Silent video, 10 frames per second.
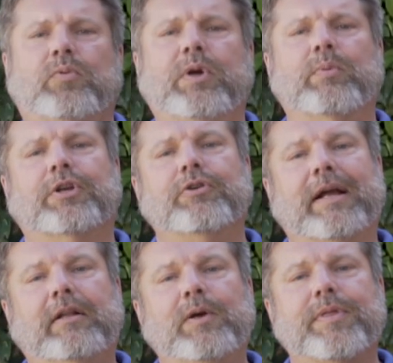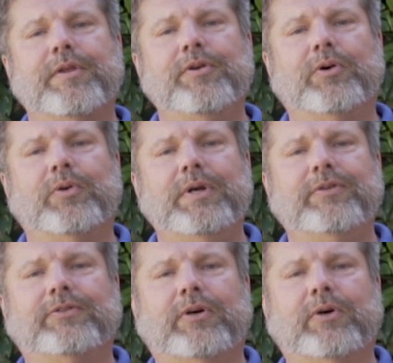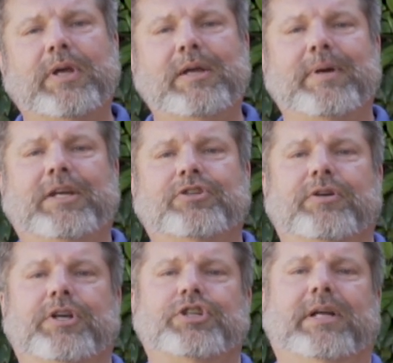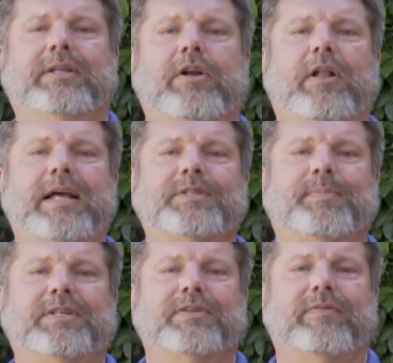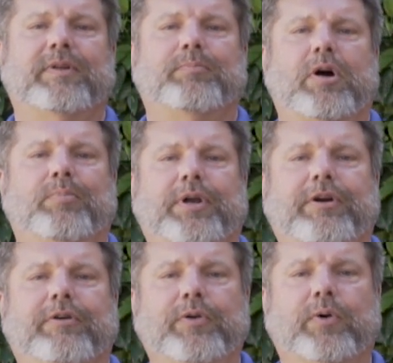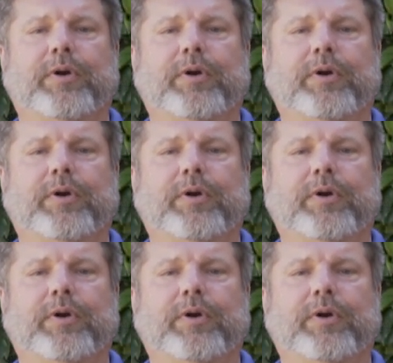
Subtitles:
We work directly with the notary, so he makes sure to check that all aspects of the property are in